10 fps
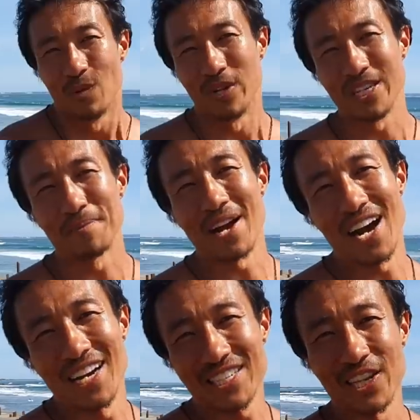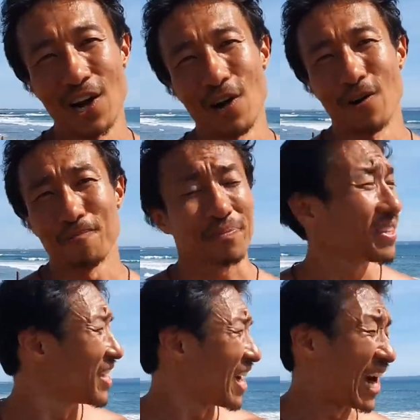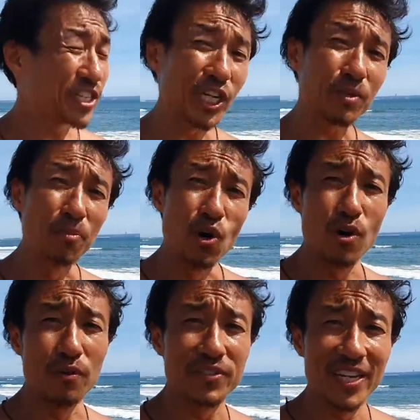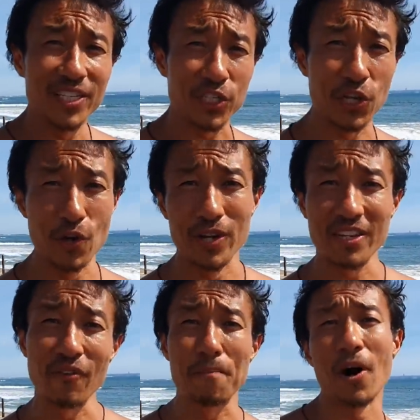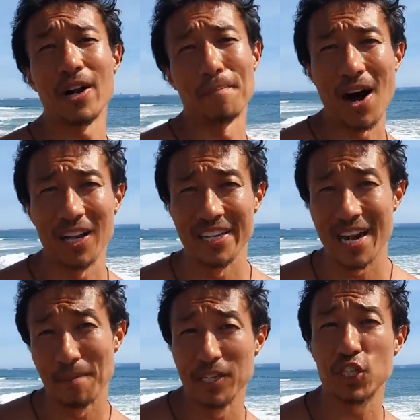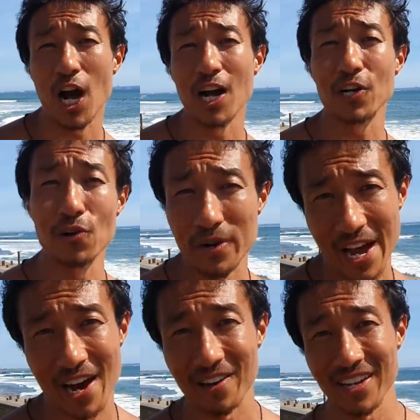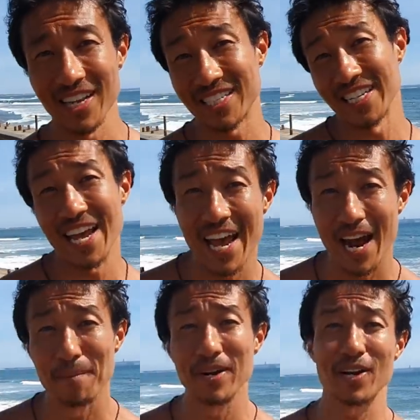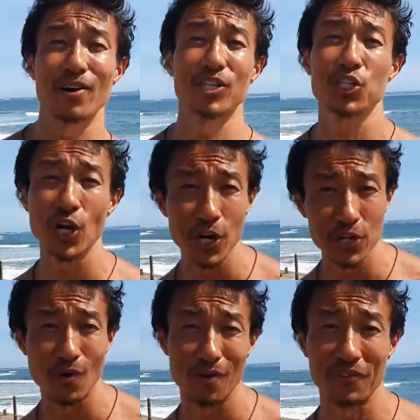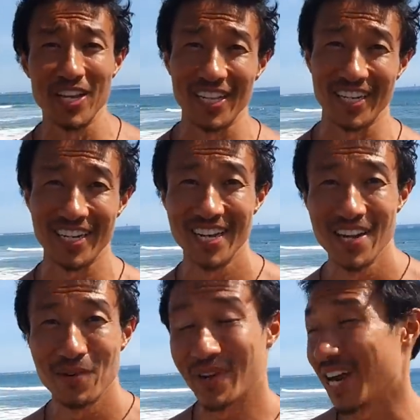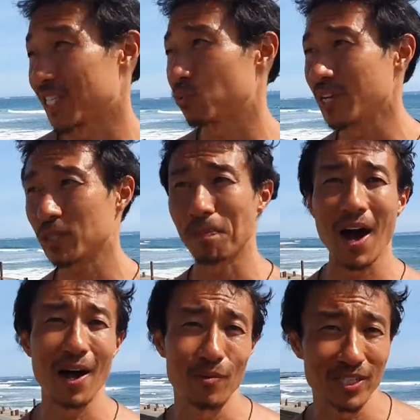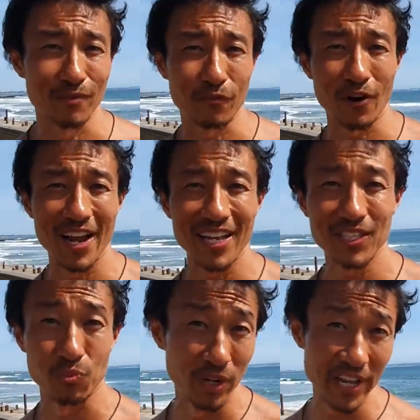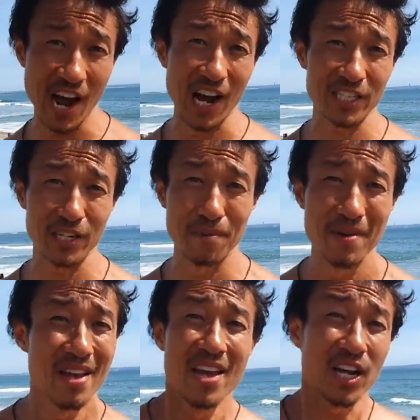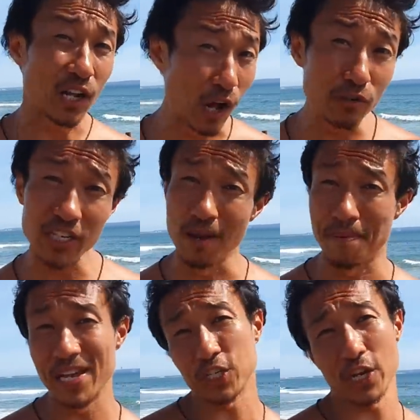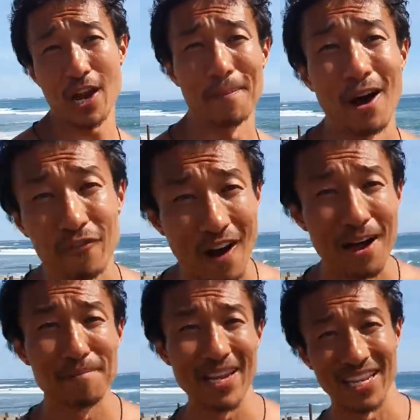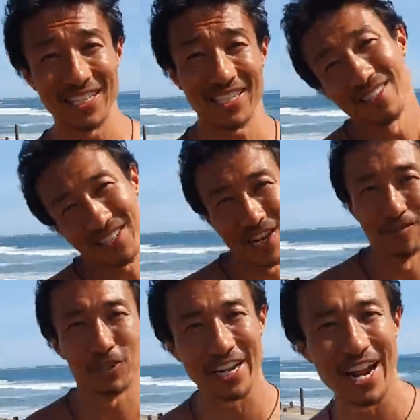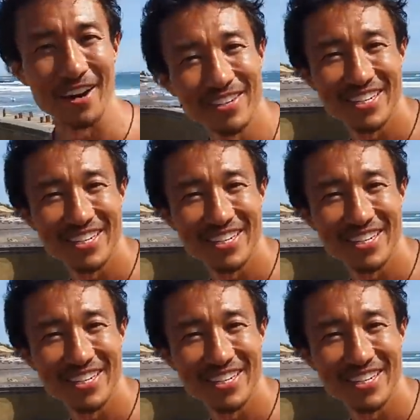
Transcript: What's up, guys? So I just moved to a different part of Bali. I'm in Canggu now, and today I'm gonna go and show you our villa. We got a sweet spot with some friends, really awesome. Close to the beach here, about 5 minutes. So check it out.